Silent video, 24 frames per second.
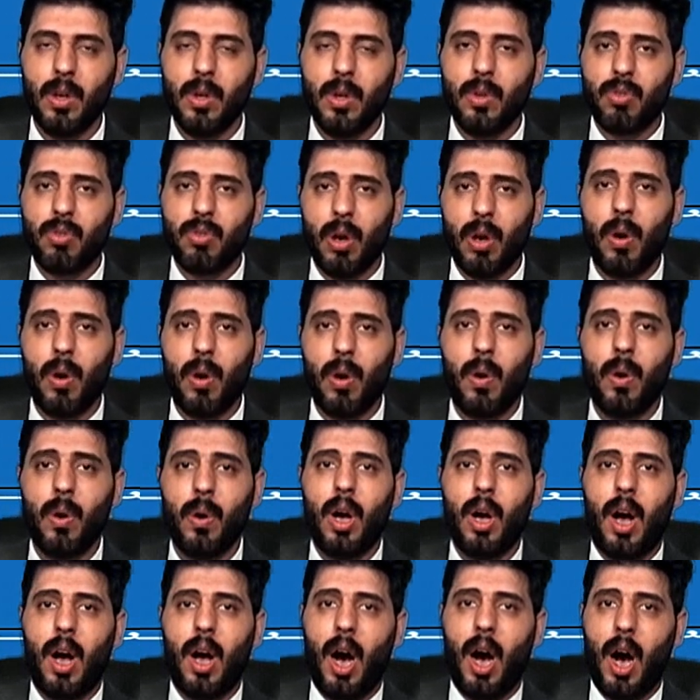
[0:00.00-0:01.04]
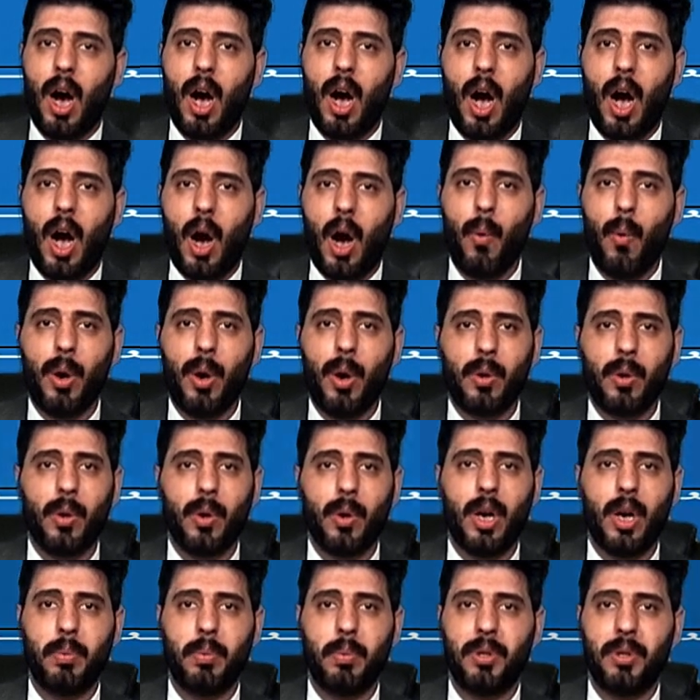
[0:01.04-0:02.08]
So our
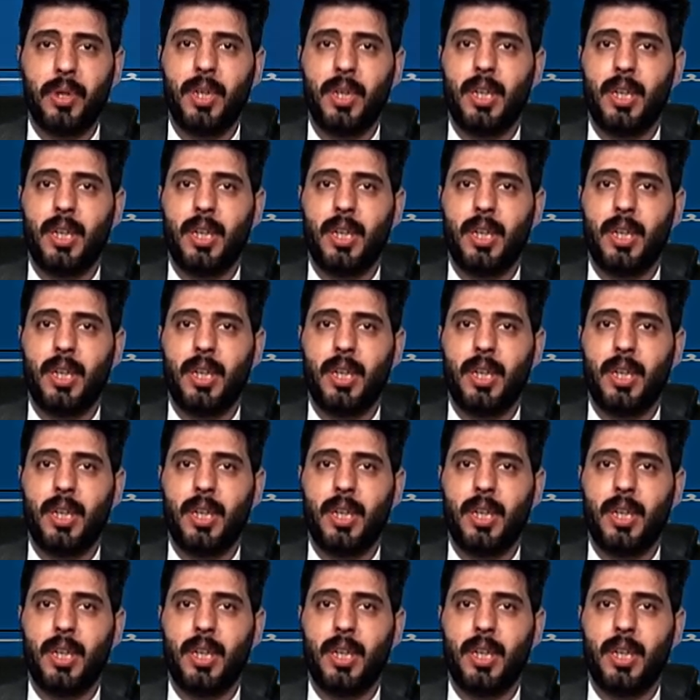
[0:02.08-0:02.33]
corruption,